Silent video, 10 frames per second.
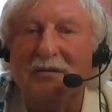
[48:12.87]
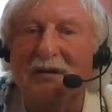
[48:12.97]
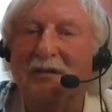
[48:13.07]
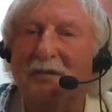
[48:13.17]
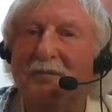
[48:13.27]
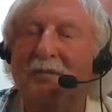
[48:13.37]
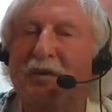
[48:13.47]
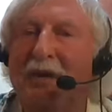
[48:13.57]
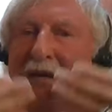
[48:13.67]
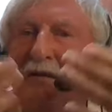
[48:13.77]
Does it
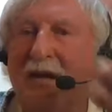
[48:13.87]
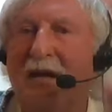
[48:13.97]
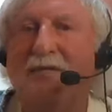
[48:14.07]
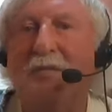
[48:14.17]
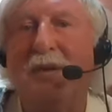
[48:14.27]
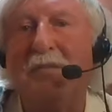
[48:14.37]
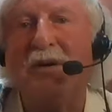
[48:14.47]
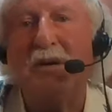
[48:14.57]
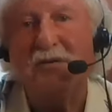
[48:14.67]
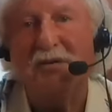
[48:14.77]
bring out love and make me
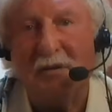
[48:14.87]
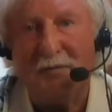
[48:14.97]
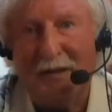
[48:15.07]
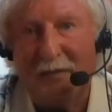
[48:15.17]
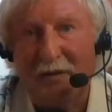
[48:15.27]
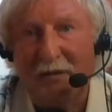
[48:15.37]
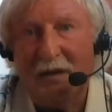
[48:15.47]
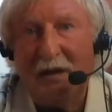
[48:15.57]
closer to people?